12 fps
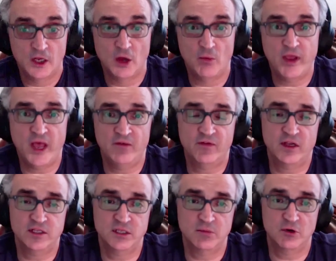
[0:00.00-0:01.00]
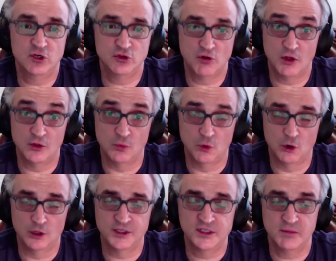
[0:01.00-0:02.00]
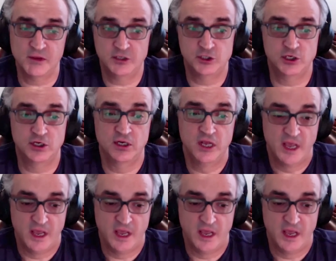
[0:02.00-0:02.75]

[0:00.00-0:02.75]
You know, we have customers around the world, as I mentioned.